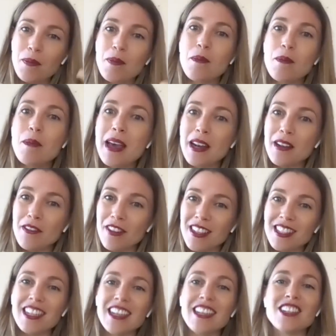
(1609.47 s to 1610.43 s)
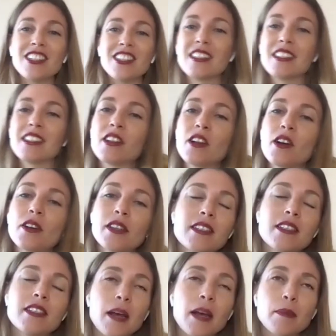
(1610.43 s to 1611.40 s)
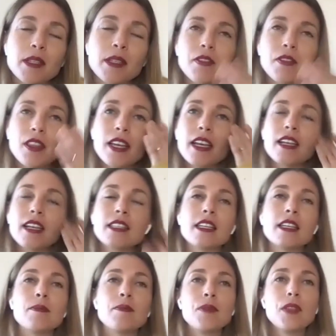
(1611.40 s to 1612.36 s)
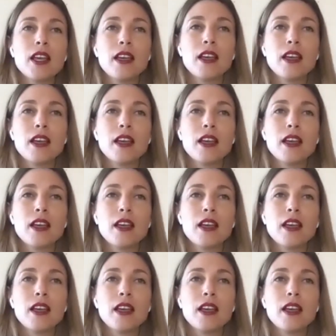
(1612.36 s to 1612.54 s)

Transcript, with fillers: manifestations and all these types of things. And